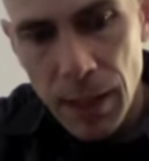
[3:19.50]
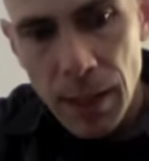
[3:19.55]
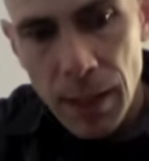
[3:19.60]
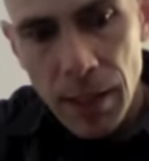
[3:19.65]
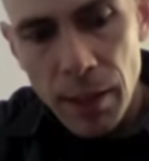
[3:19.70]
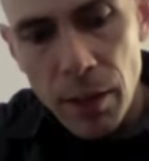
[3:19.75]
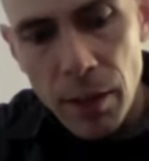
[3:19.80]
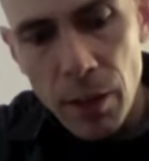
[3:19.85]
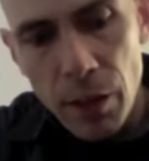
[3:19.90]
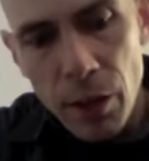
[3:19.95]

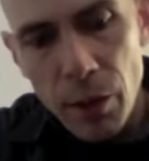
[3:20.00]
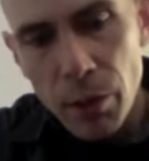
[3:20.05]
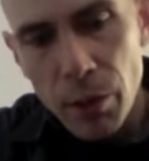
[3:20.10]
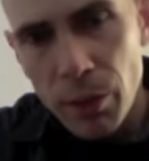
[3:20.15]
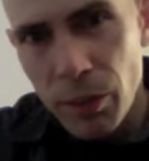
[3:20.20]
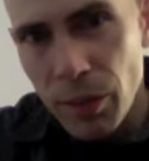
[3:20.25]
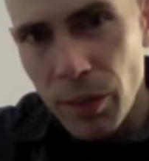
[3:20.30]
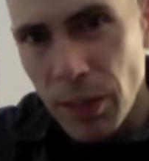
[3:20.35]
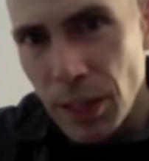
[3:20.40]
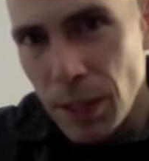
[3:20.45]
The
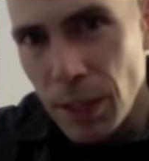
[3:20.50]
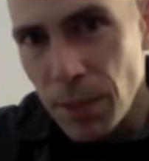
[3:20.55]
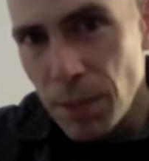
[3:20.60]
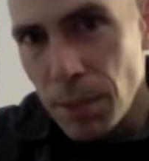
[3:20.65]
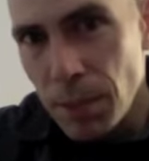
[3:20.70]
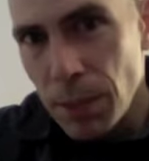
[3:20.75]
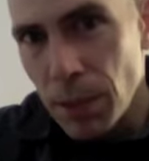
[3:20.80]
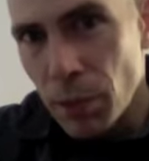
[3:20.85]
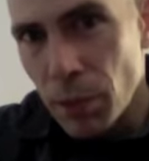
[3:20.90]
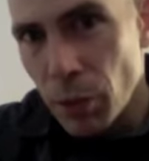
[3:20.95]
notes in
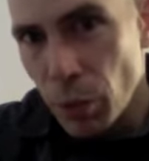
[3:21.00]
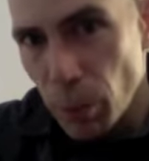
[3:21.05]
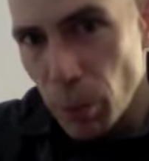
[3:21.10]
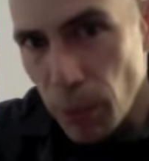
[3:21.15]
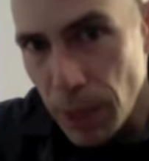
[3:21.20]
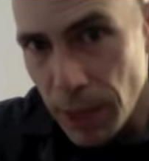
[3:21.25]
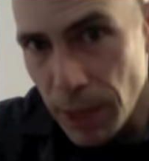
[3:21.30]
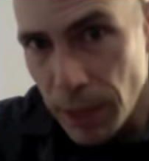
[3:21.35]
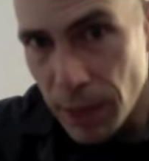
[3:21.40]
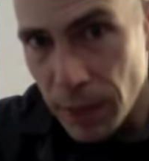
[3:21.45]

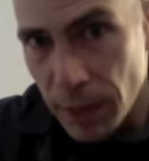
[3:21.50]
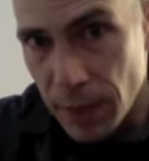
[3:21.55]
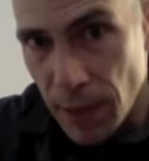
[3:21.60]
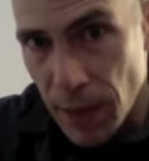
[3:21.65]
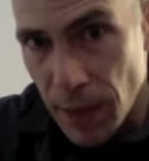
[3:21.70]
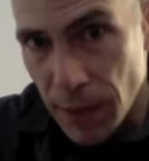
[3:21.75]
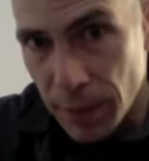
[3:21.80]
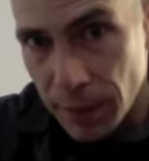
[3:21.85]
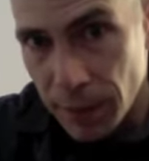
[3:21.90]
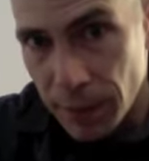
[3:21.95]
between the
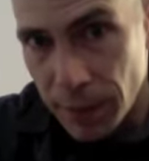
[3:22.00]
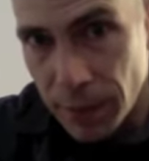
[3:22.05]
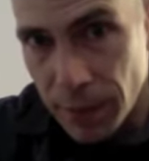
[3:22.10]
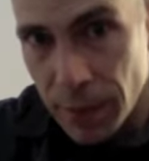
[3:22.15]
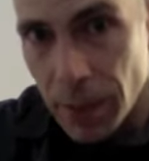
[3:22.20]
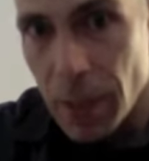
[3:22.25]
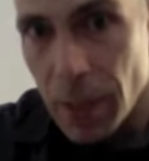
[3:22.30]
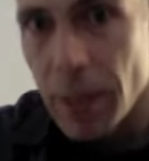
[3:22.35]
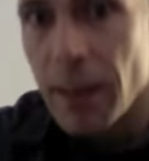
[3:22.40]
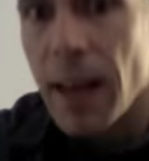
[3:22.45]
dots
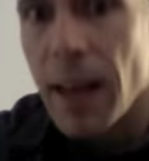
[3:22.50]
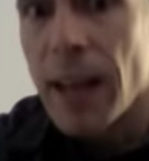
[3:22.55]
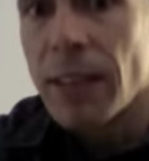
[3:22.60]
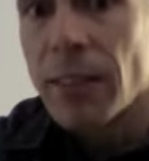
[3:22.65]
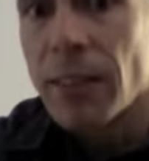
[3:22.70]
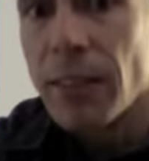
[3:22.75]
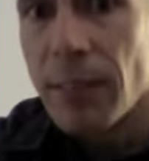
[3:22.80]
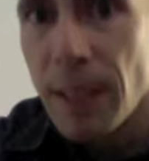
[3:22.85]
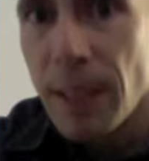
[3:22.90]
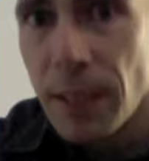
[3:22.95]
are
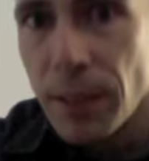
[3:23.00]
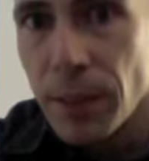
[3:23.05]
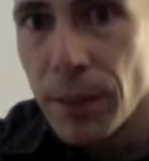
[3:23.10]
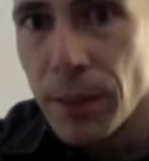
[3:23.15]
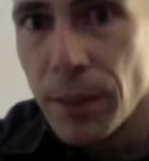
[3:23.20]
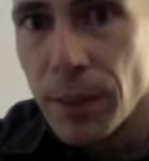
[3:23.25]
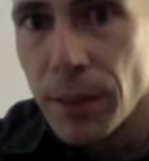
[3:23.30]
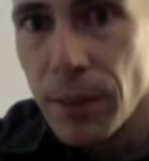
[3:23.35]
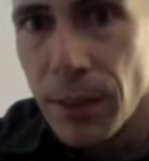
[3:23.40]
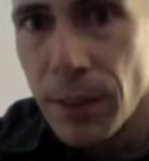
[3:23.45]

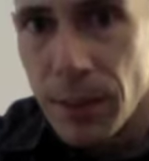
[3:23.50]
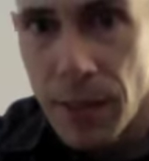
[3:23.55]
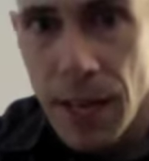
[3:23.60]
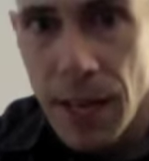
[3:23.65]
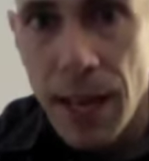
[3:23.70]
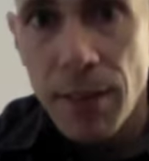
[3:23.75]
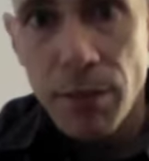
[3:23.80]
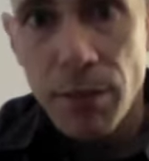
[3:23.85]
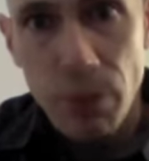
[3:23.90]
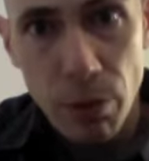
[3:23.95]
accidentals. They
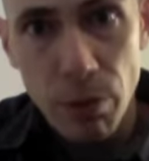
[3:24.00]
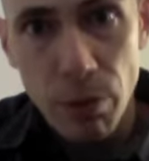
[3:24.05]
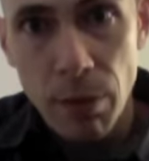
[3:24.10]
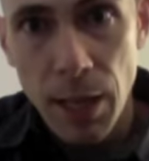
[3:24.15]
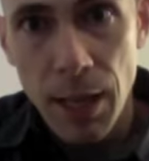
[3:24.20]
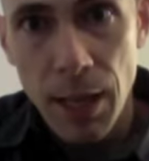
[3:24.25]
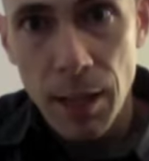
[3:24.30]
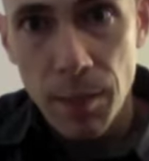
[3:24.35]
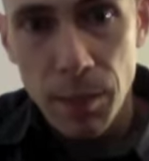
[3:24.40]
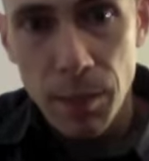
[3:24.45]
have two
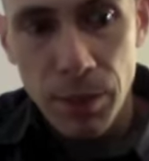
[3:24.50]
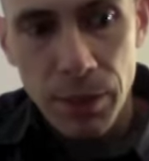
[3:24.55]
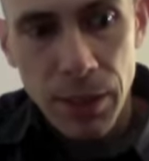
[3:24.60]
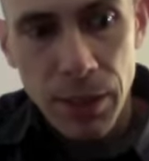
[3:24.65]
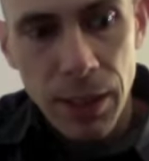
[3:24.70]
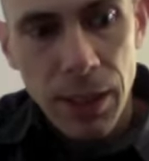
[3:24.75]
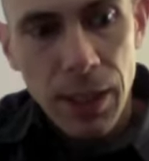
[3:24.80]
names.